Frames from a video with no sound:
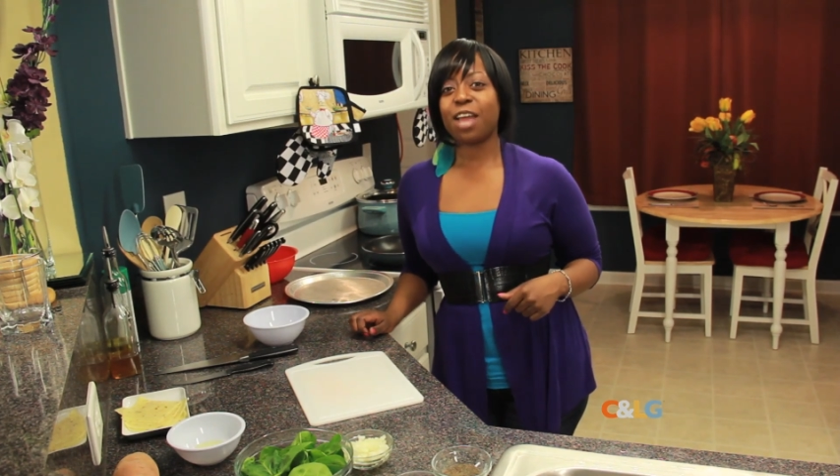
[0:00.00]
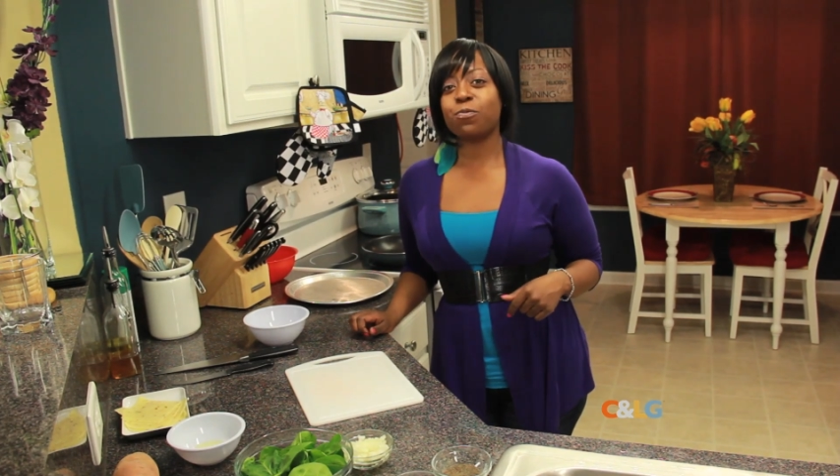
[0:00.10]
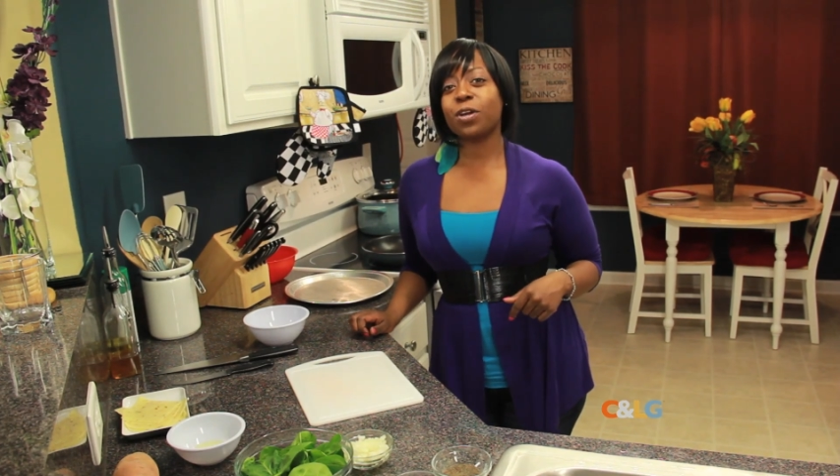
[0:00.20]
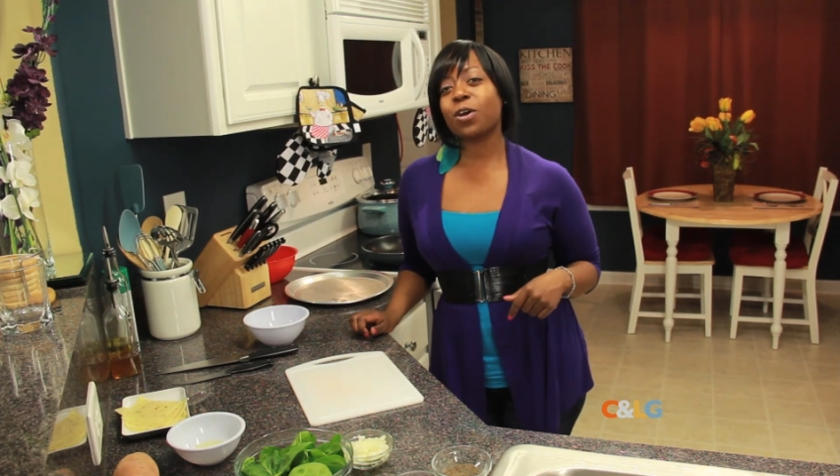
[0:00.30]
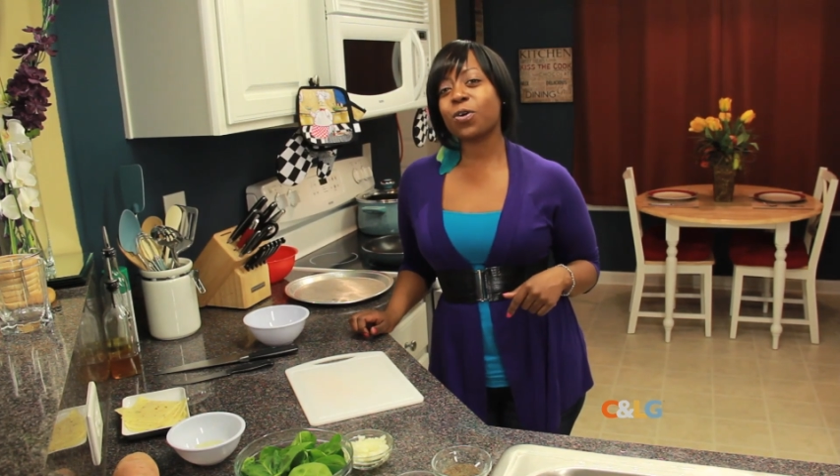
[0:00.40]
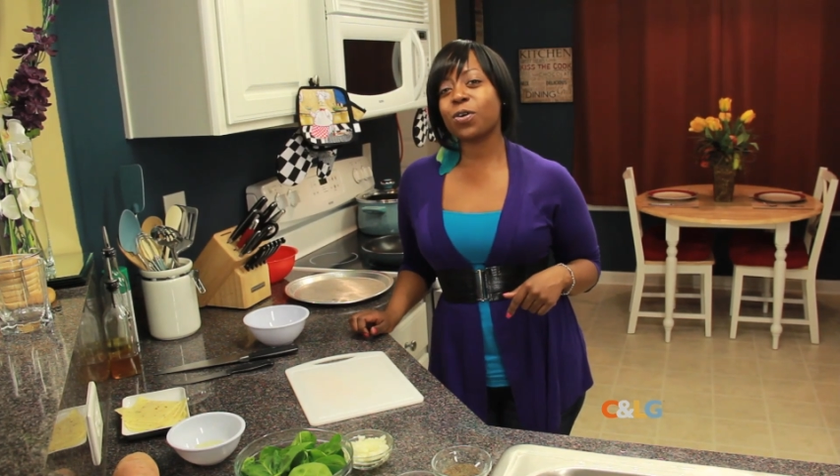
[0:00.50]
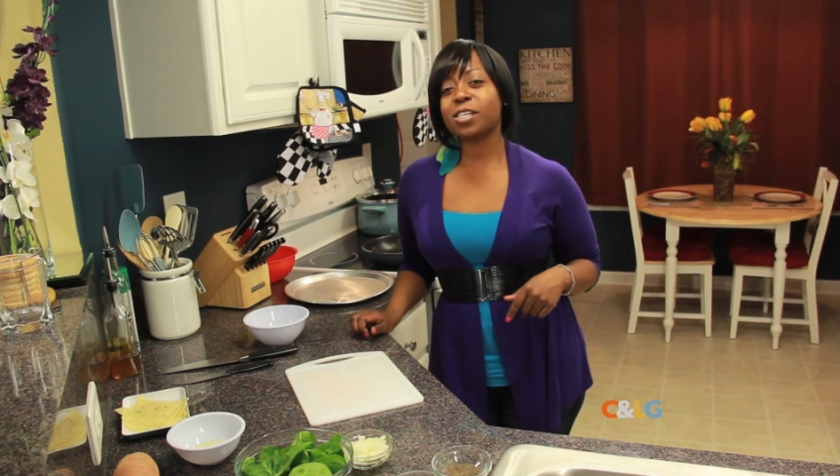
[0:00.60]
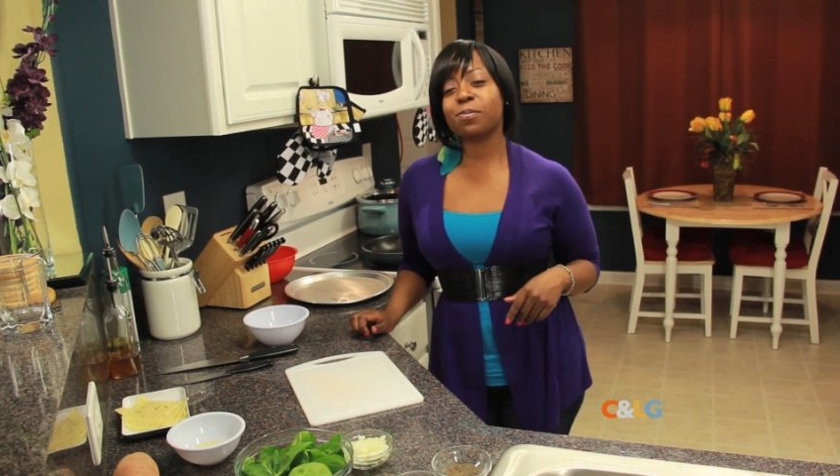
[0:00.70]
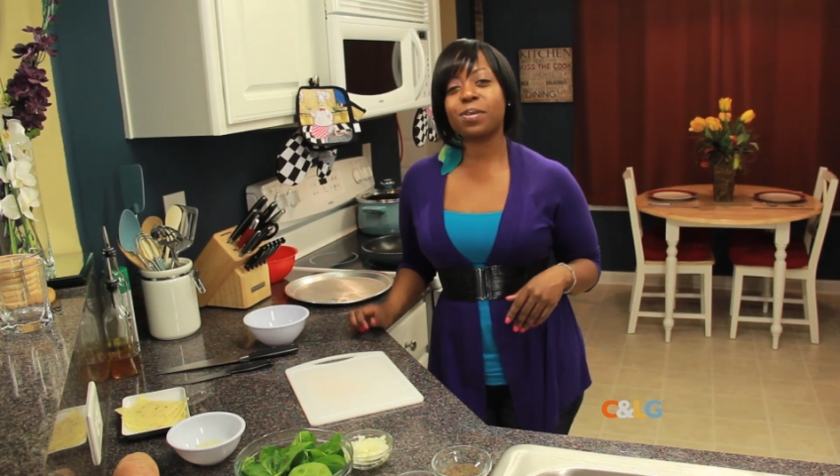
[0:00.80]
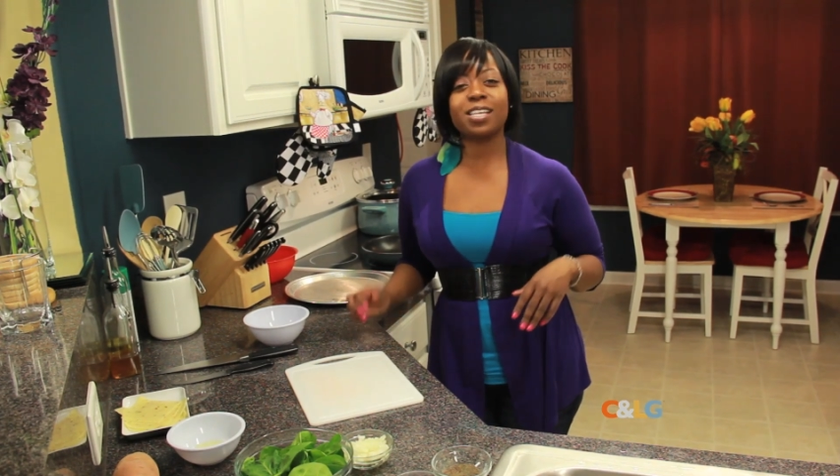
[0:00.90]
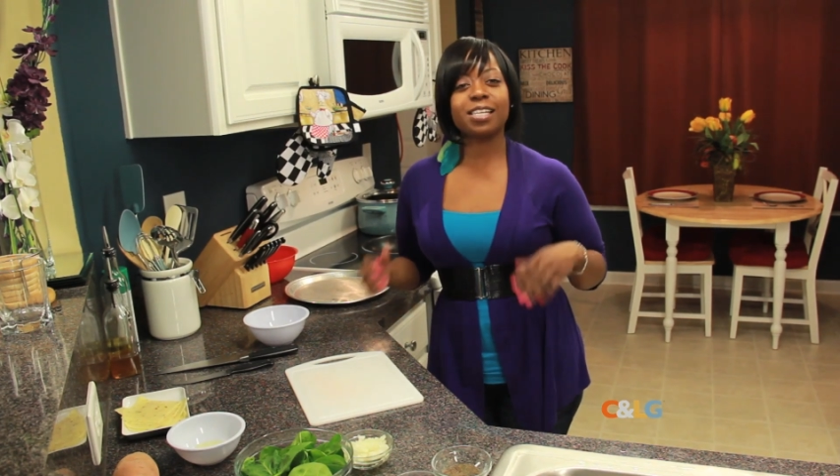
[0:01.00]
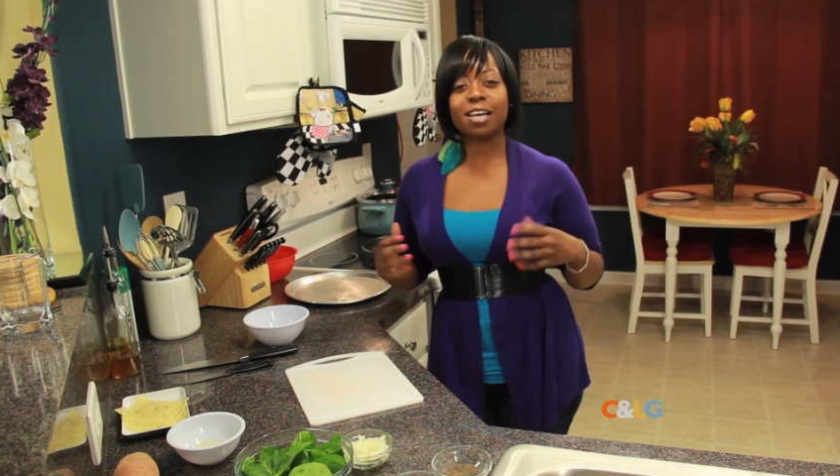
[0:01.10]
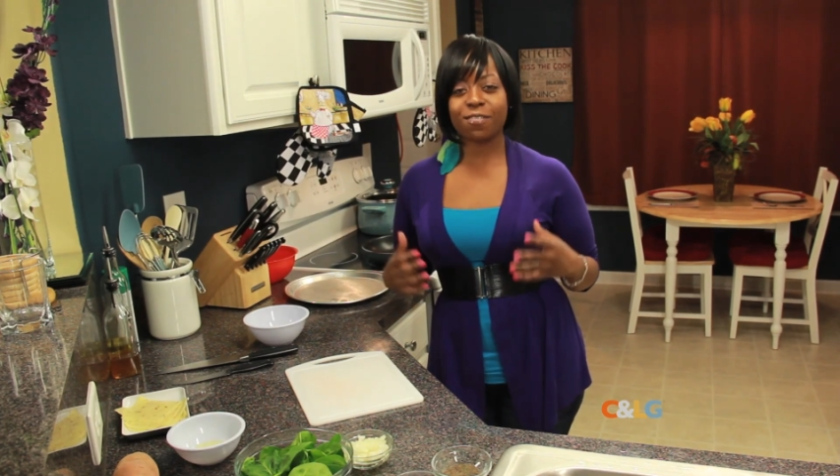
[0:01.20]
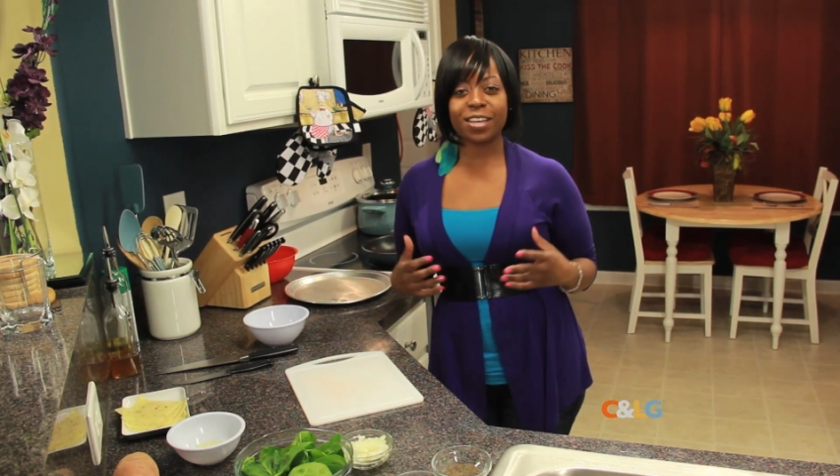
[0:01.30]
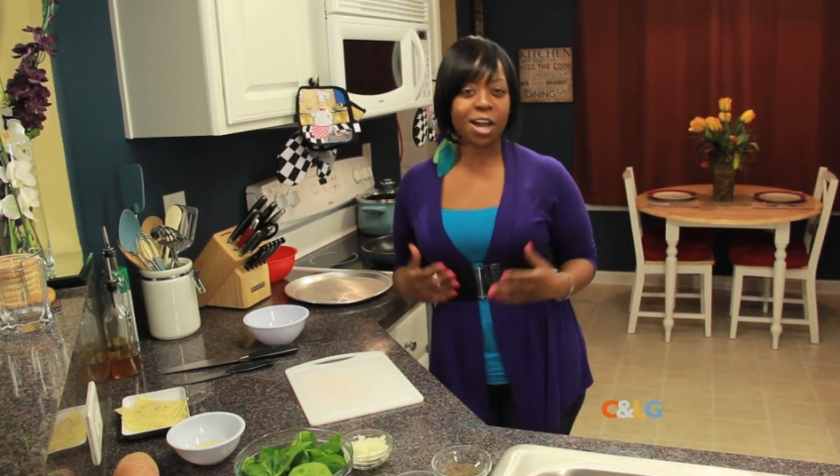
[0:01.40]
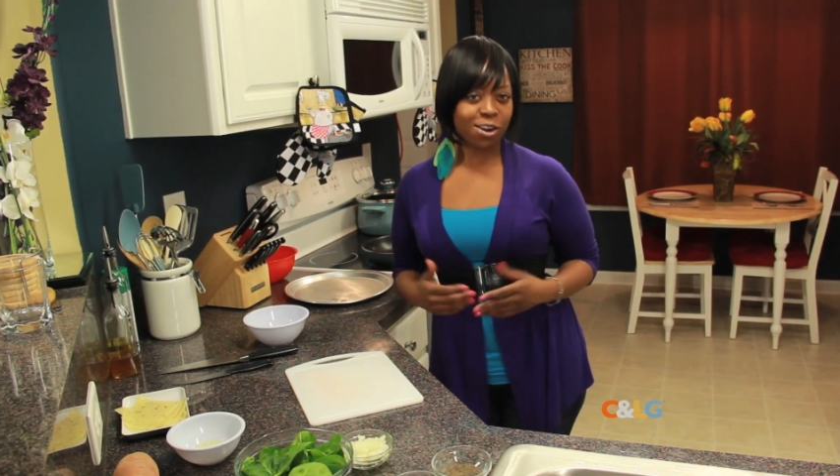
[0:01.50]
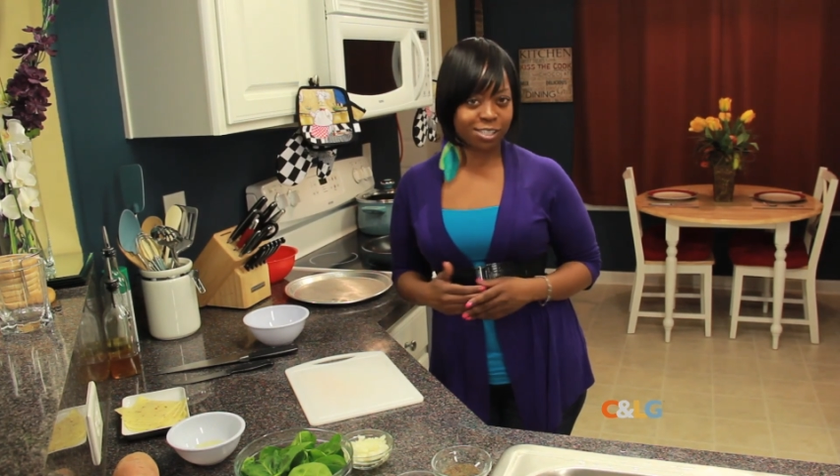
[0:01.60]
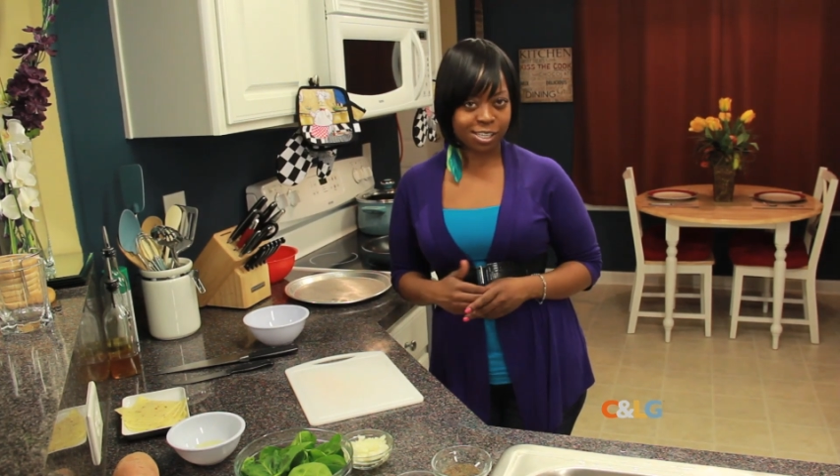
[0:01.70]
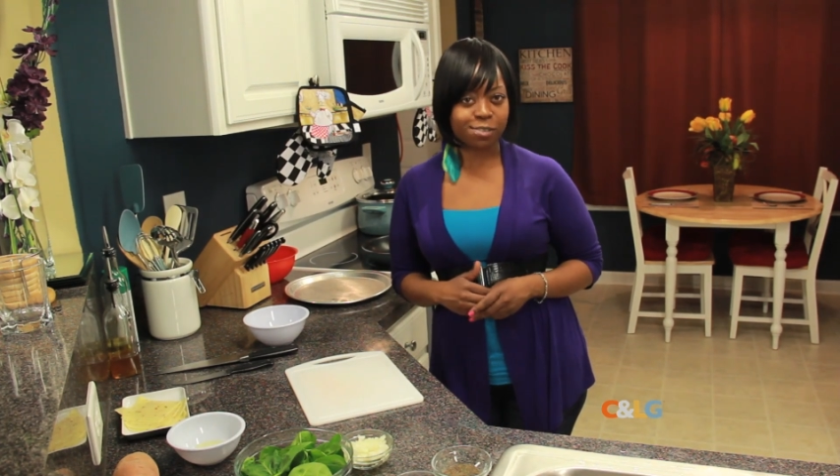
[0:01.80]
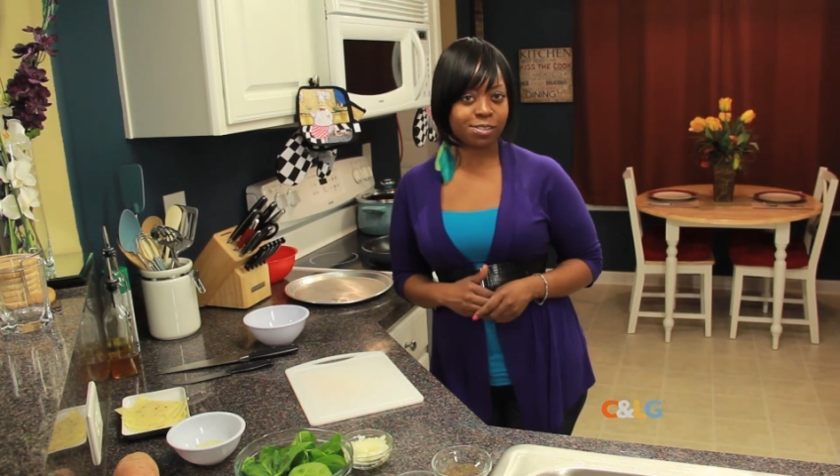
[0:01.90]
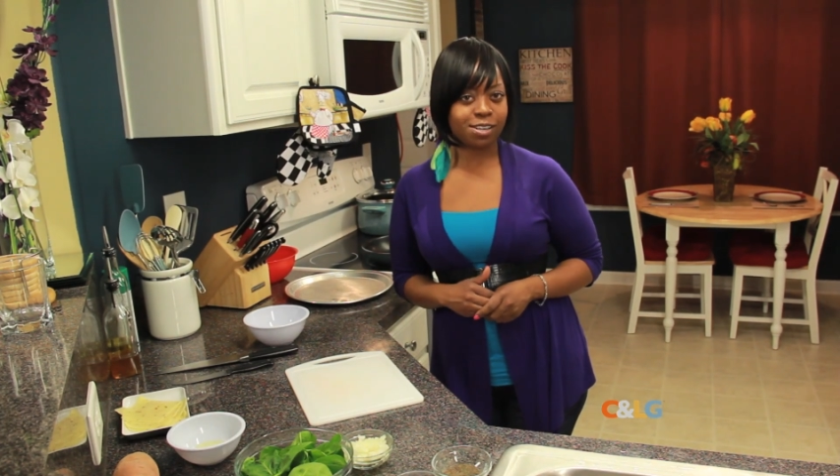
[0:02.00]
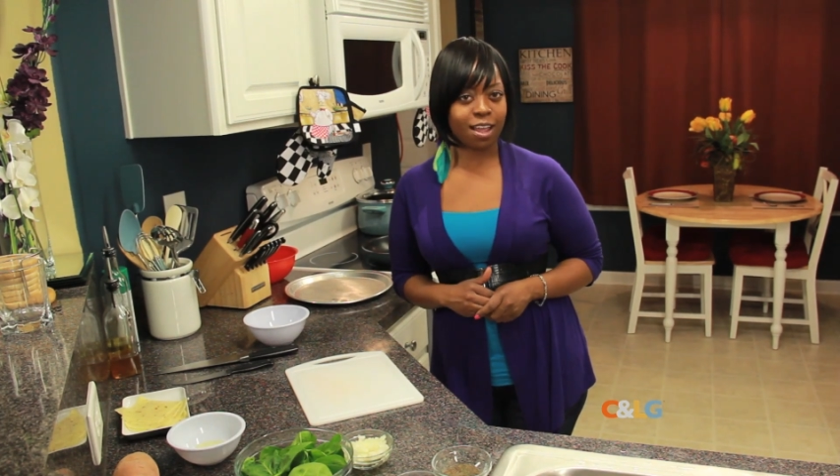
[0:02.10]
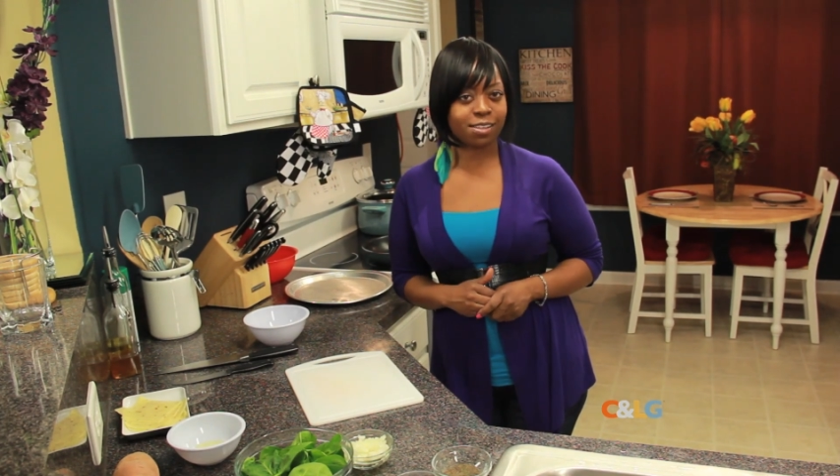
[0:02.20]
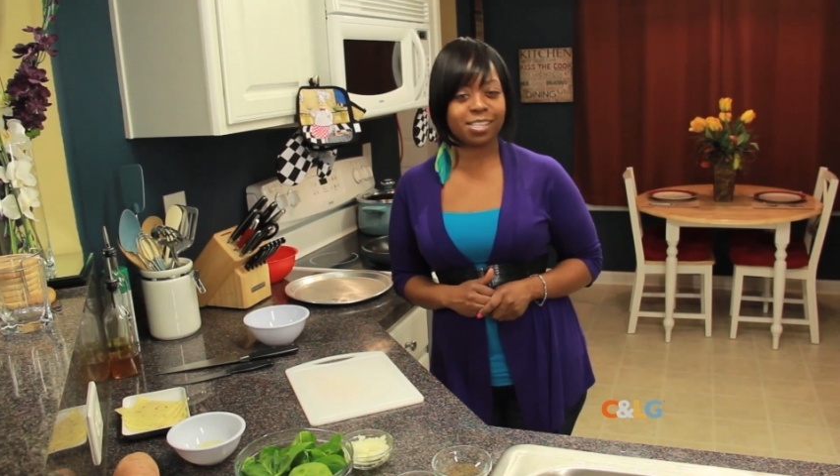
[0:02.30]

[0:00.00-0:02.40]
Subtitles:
and we are going to be loving ourselves today.